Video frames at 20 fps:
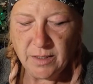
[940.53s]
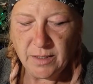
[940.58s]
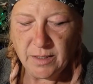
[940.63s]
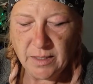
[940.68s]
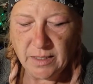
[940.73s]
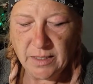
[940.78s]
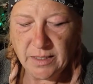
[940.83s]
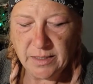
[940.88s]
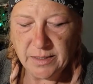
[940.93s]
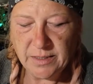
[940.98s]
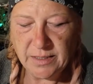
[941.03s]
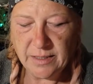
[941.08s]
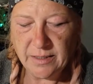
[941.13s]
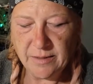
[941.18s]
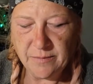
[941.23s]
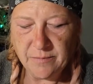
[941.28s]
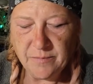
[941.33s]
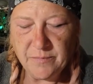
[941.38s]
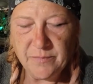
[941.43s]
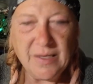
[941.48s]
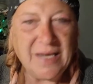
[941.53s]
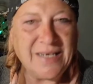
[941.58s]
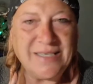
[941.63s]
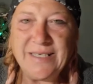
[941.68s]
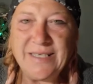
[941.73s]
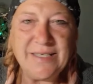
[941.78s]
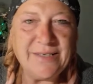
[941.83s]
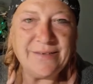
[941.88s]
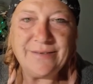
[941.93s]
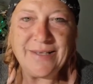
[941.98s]
And I
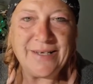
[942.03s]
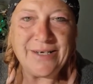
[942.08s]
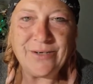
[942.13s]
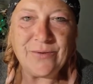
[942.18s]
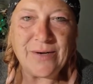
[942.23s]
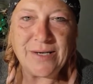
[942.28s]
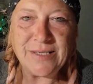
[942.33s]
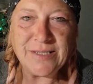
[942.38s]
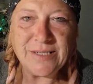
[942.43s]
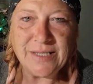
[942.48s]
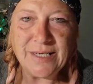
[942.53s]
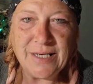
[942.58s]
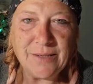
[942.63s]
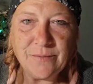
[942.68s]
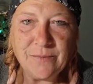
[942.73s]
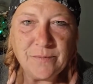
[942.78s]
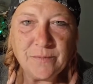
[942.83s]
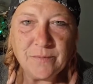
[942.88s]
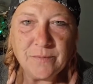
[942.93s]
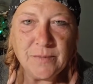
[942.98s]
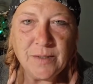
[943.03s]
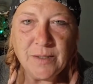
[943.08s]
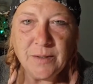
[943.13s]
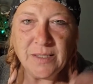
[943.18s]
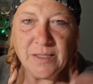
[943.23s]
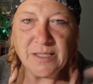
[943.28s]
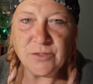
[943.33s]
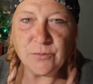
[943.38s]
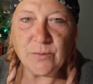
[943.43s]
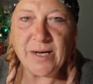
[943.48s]
didn't let it rise again.
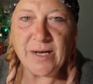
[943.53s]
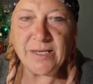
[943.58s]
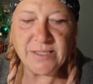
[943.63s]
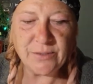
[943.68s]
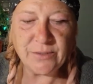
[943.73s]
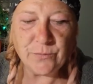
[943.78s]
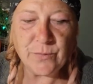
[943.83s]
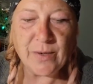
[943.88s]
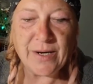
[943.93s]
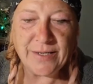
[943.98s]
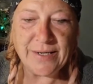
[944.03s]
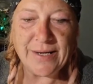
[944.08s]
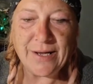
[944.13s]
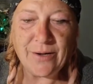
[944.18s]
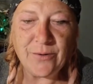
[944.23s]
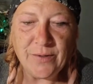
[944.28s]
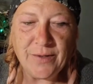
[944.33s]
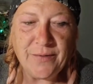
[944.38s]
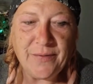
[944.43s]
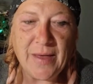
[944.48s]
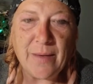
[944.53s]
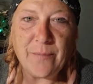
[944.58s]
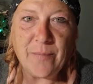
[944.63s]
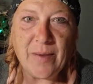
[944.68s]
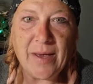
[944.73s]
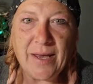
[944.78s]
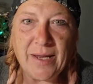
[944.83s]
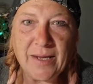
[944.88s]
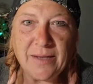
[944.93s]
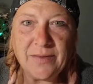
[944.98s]
It's rising right now in that
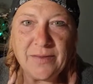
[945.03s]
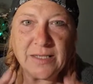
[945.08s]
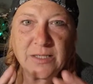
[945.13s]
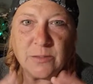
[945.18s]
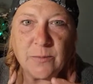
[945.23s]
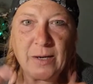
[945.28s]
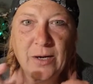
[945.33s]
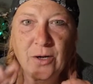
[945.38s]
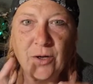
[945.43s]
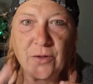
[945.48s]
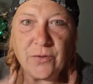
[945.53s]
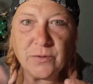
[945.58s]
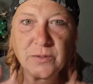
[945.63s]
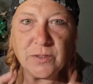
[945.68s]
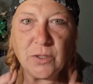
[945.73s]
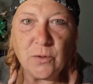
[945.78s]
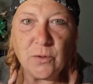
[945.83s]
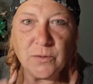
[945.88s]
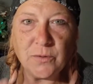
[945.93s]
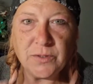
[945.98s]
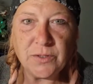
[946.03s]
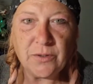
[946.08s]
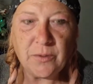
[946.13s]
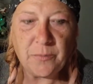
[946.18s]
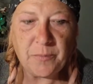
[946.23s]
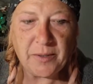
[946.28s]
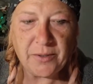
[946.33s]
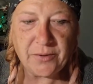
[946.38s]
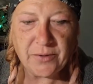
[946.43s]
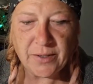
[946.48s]
bag. That's why all those holes are
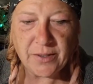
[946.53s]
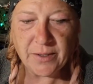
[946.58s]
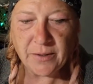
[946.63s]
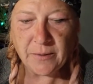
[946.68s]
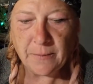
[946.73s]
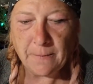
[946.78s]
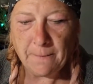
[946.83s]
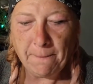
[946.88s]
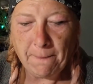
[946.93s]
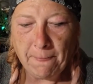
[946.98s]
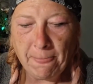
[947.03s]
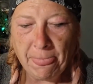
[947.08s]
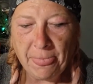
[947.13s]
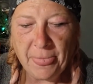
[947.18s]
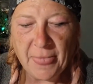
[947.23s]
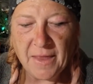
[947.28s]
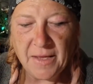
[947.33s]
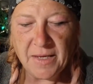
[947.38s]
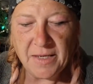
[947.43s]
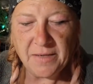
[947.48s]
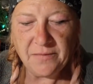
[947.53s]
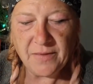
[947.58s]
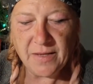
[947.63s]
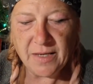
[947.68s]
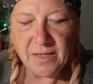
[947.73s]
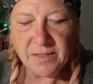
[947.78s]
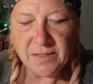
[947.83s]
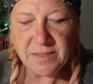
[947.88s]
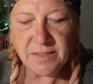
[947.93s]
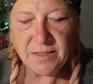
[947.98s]
appearing in
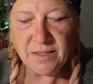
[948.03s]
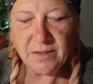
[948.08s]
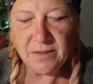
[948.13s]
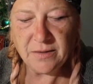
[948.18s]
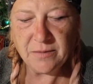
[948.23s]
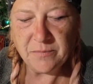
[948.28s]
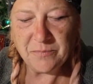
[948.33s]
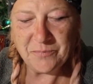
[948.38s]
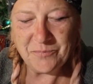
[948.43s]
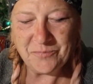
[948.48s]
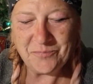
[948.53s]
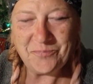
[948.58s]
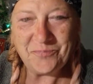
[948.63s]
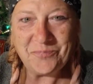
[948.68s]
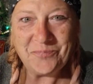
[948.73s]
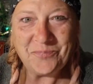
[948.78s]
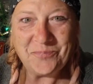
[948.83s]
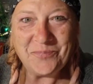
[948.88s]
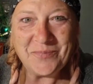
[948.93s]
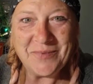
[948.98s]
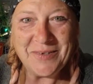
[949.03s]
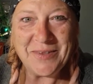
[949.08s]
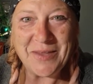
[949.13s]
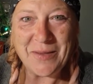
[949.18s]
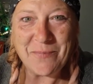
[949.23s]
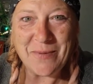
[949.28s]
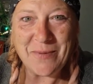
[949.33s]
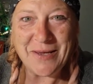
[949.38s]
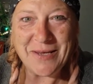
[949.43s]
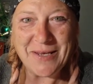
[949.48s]
that
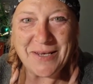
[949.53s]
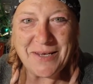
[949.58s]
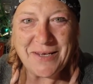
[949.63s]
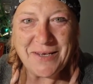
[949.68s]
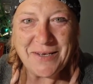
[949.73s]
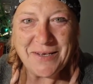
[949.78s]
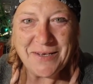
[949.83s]
baggie.